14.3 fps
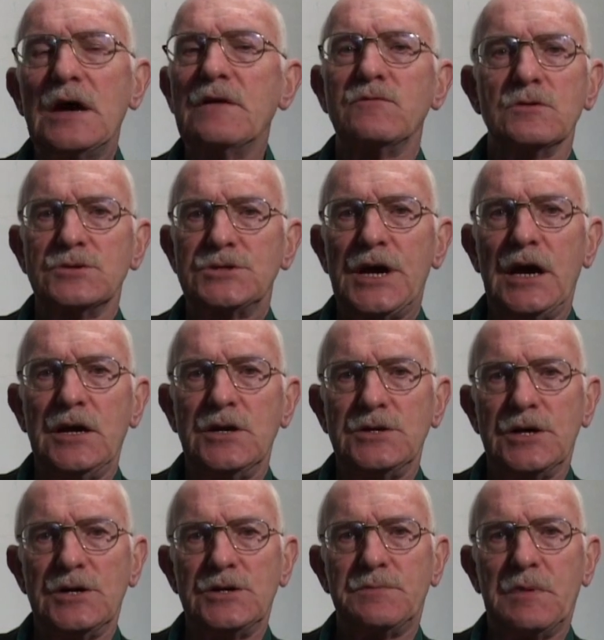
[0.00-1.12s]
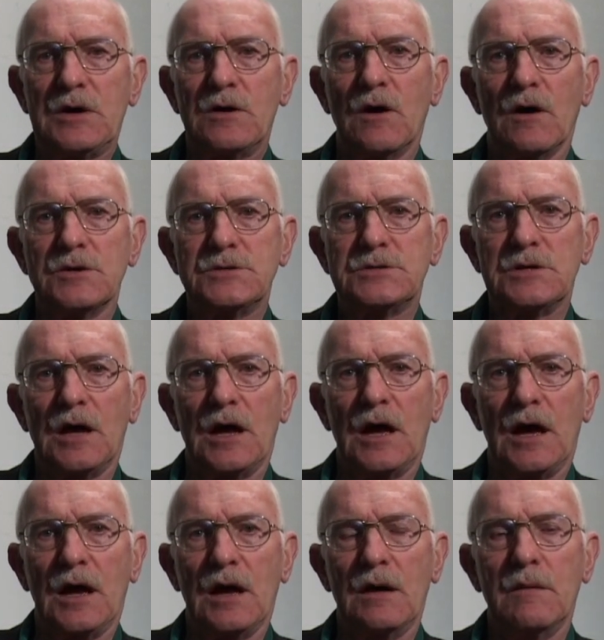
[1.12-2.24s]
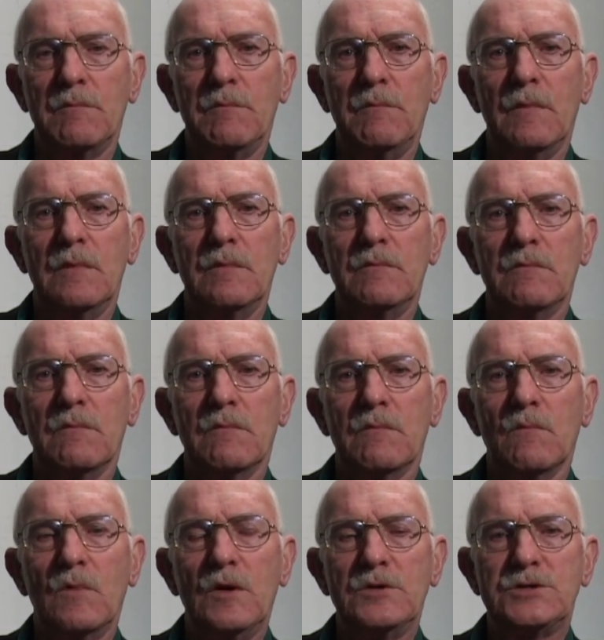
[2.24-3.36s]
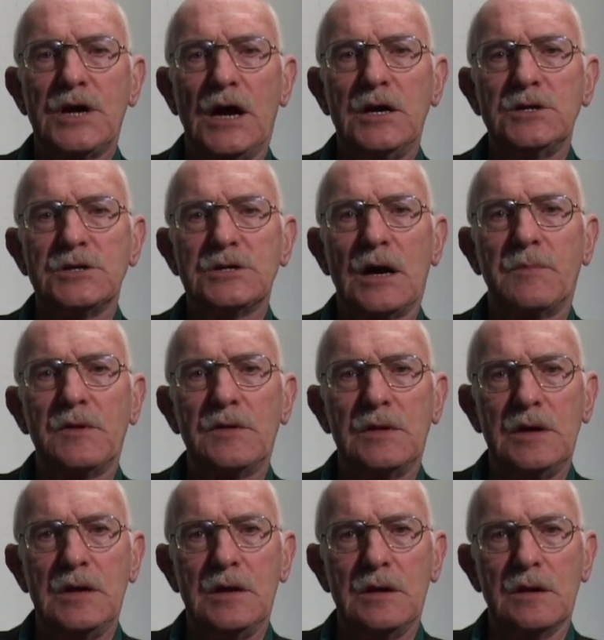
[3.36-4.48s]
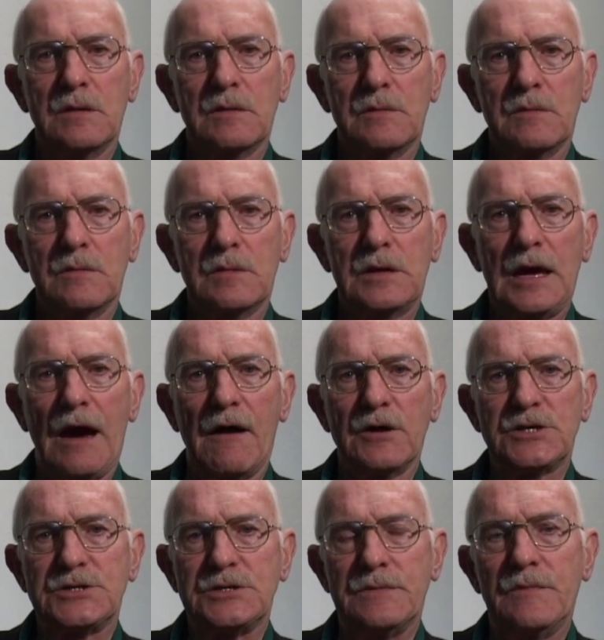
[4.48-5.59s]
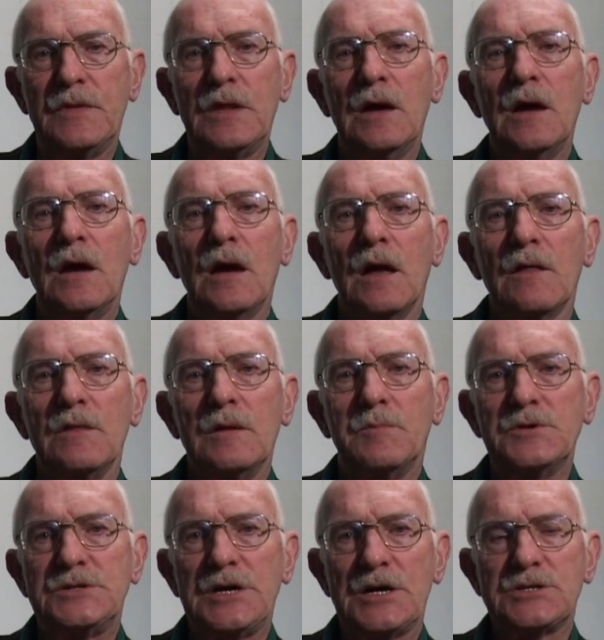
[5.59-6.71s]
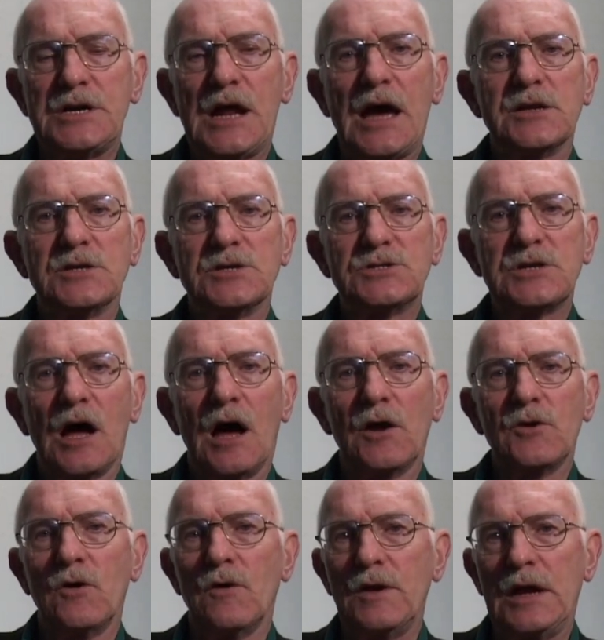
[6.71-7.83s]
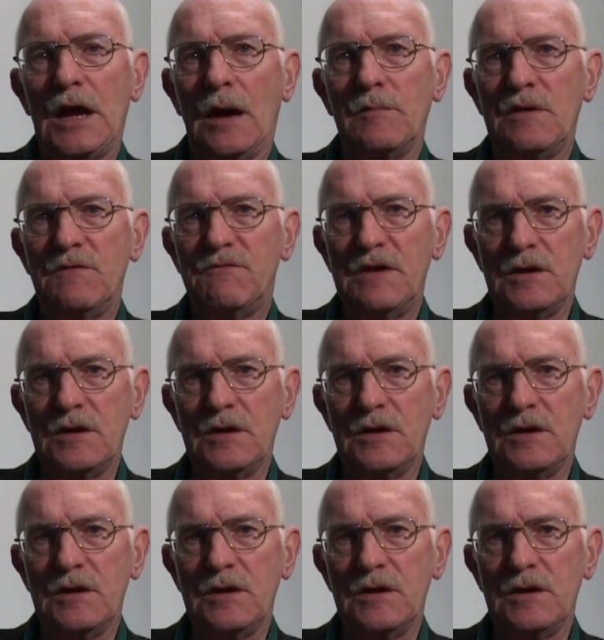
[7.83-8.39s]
were several changes because uh, with changes up at the garrison, the procession had to start on the Abbey